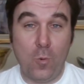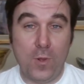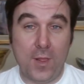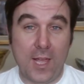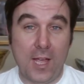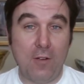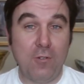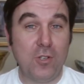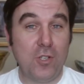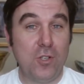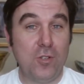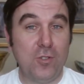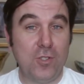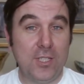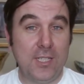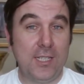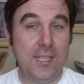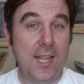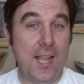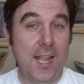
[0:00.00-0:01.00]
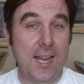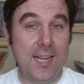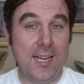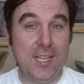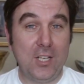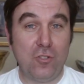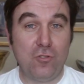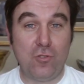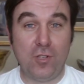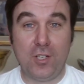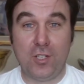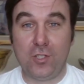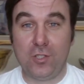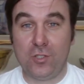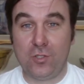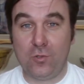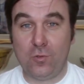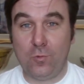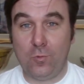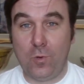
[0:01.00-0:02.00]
without using any triggers